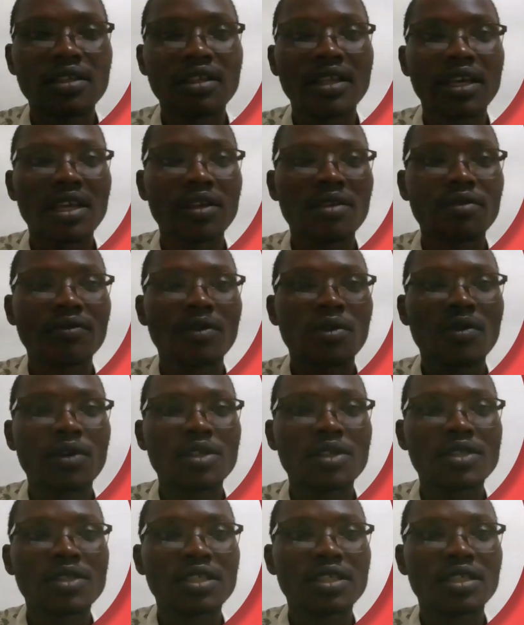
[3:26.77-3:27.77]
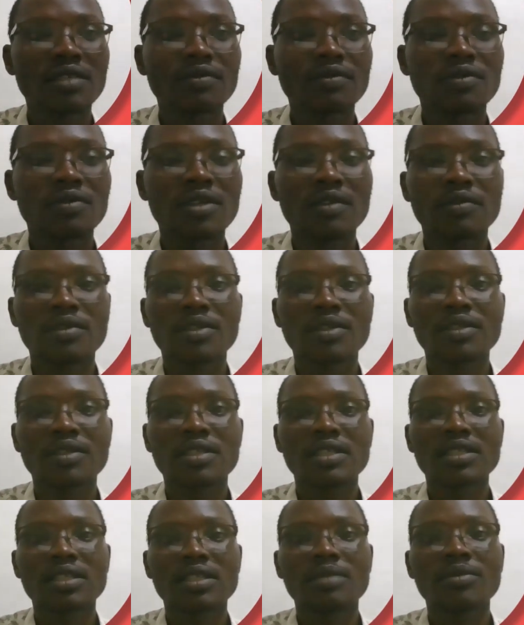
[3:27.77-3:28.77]
Thank you for watching. If you have not
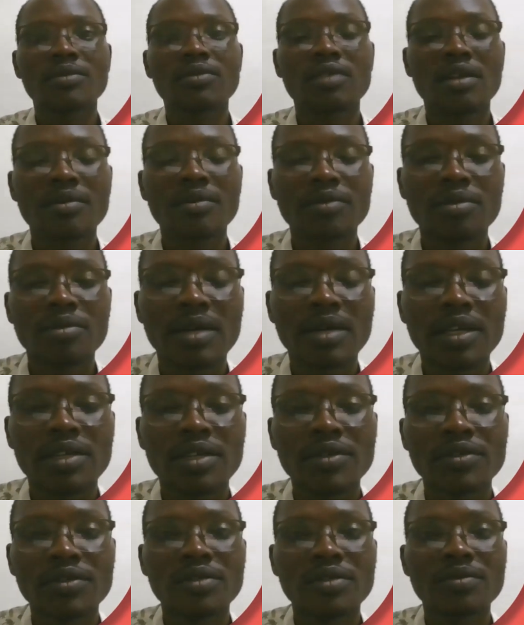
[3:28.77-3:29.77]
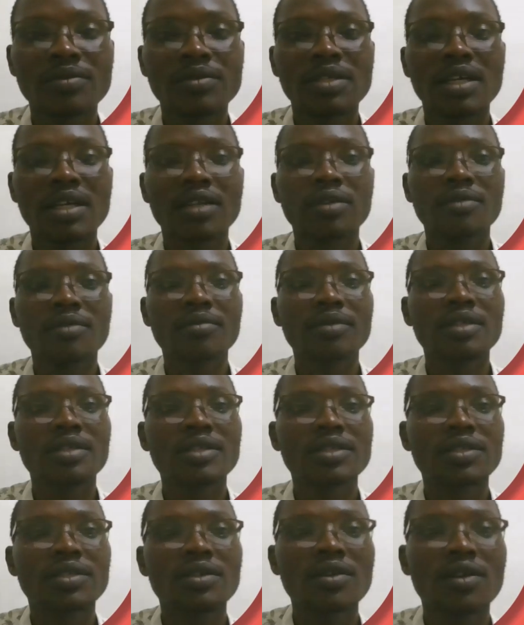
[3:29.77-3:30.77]
yet subscribed to my YouTube channel,
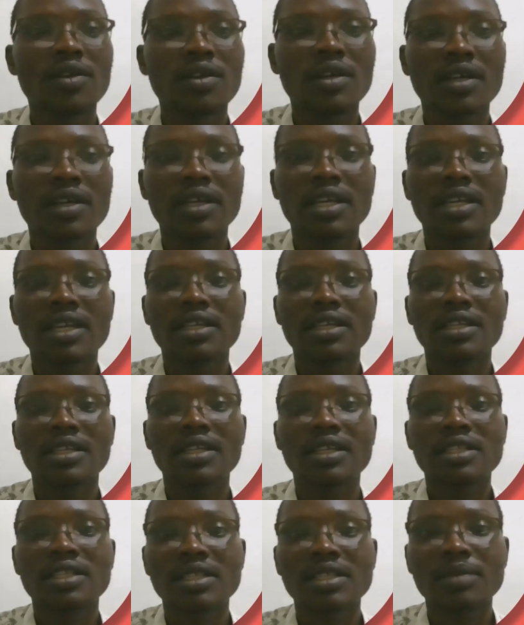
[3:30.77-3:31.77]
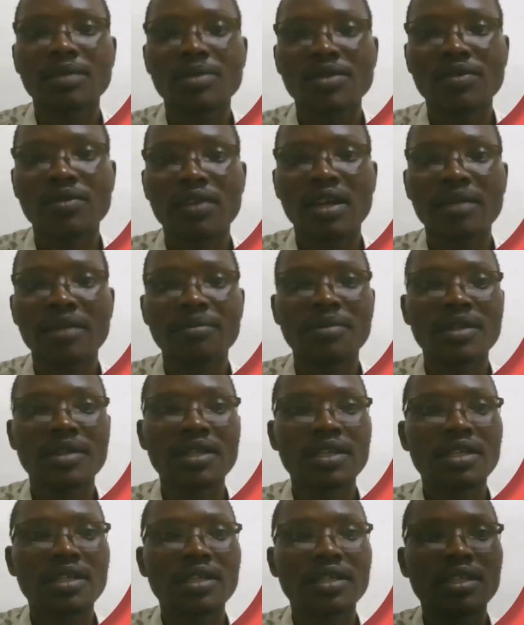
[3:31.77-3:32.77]
please go again and then subscribe.
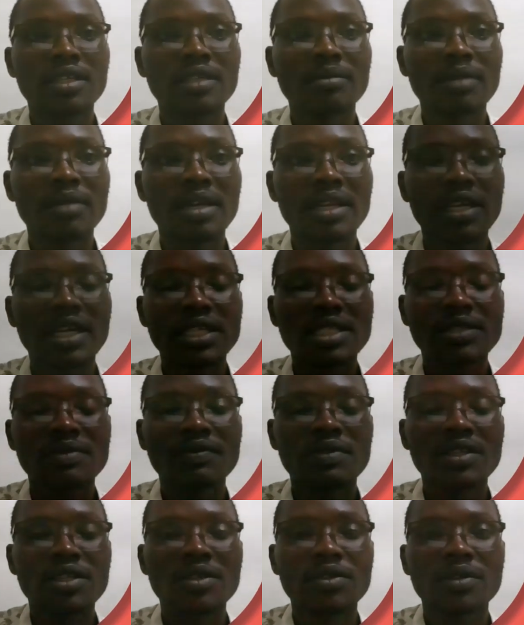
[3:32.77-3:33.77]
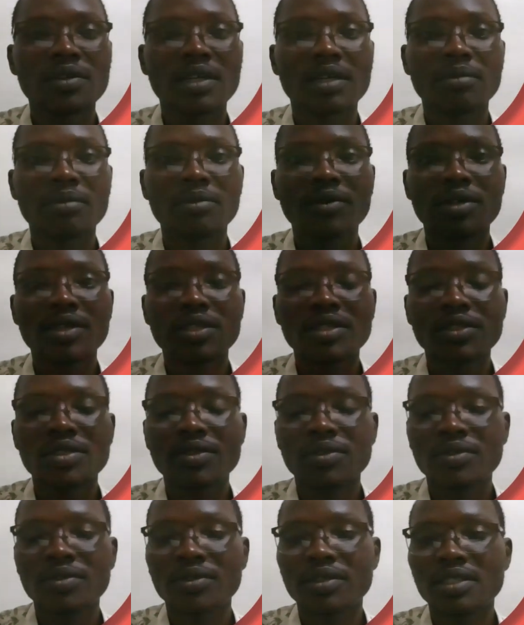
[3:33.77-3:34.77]
In my next video, I'm going
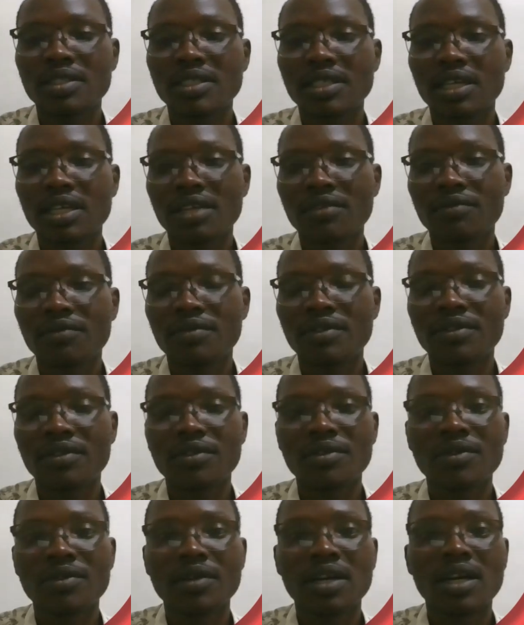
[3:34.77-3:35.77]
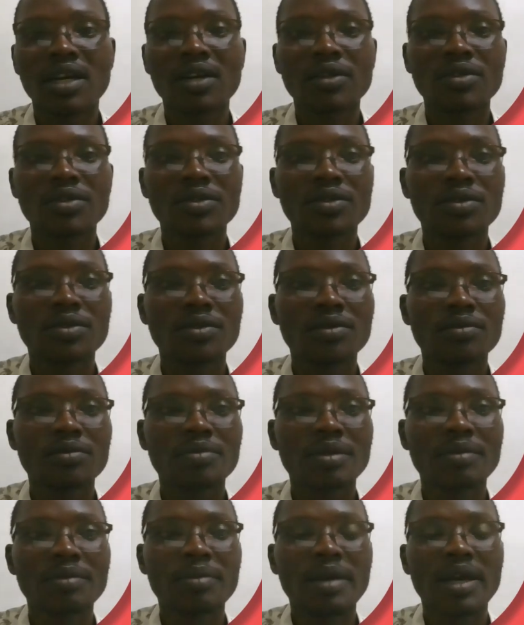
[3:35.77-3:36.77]
to discuss with you how to
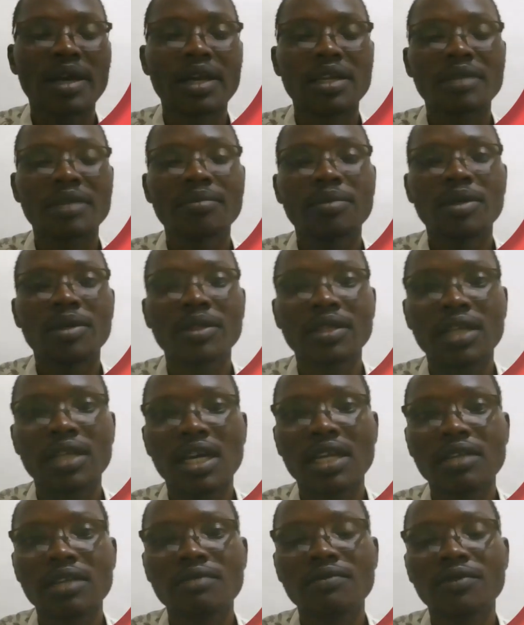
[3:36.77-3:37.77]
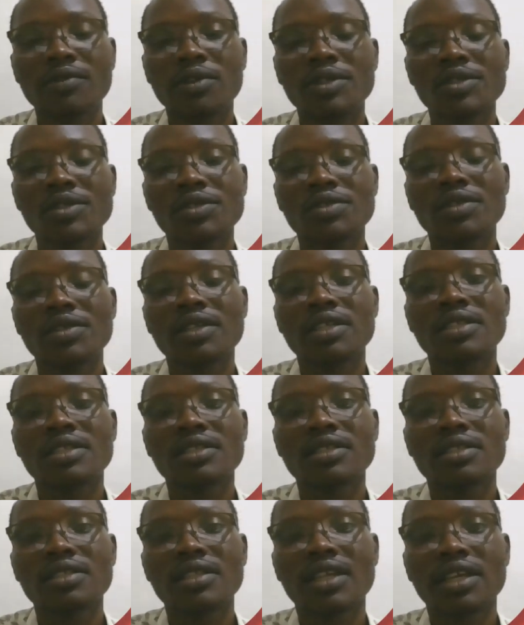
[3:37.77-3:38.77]
prepare a report card for a student.
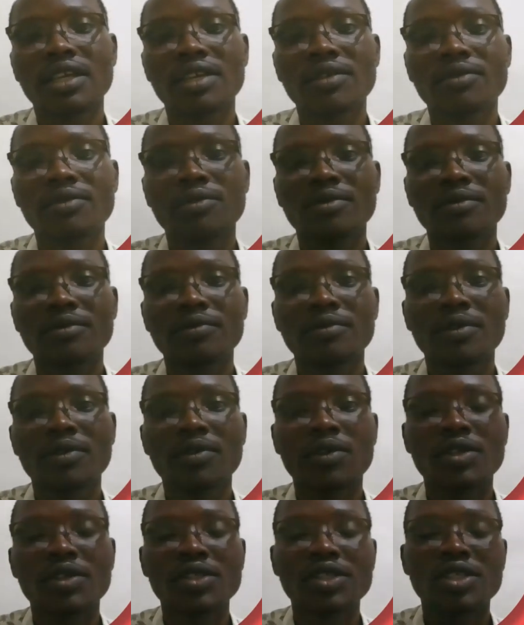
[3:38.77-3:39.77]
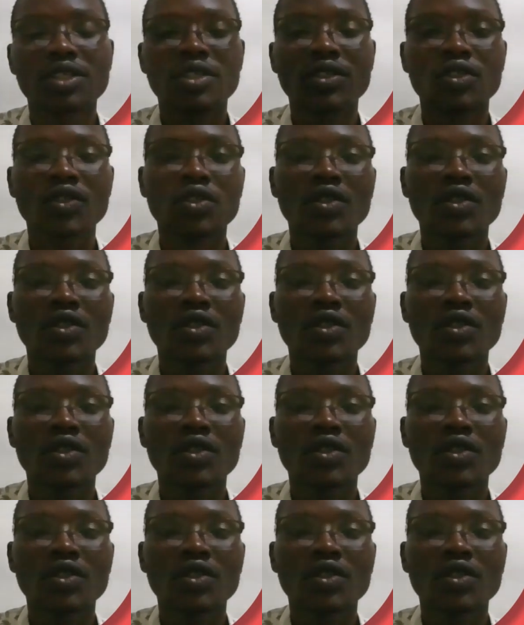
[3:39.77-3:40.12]
Thank you for watching.